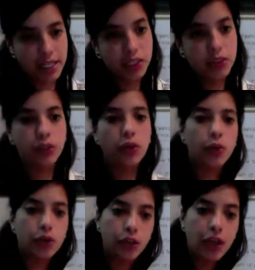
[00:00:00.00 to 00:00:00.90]
So you
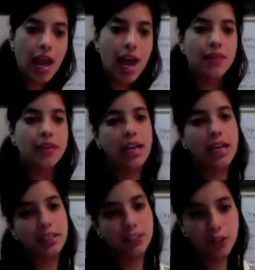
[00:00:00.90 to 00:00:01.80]
order and they
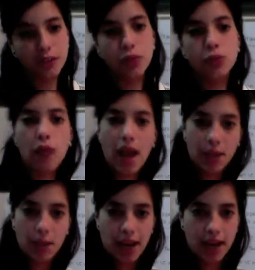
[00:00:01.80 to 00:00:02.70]
serve you right
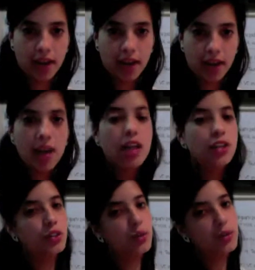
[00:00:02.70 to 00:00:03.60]
away.
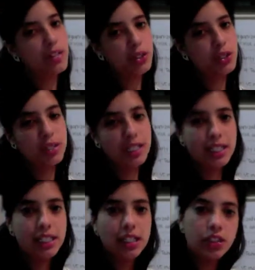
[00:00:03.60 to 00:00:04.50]
So they don't
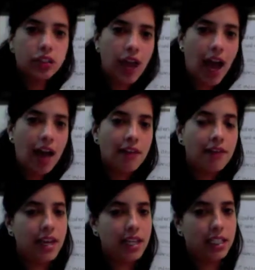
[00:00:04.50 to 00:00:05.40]
need to have
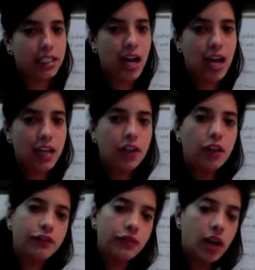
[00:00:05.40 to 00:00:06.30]
any kind
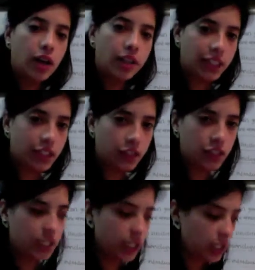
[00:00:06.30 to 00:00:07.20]
of
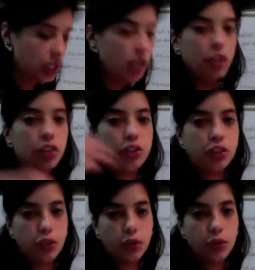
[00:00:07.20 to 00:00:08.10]
technology
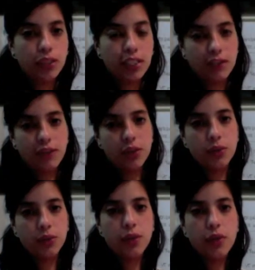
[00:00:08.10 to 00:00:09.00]
to give
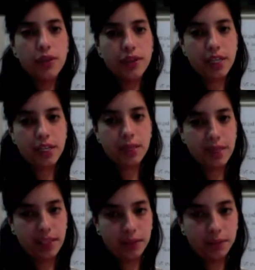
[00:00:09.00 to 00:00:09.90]
you the
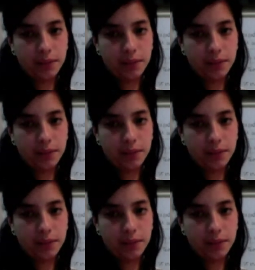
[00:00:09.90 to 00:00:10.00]
meal.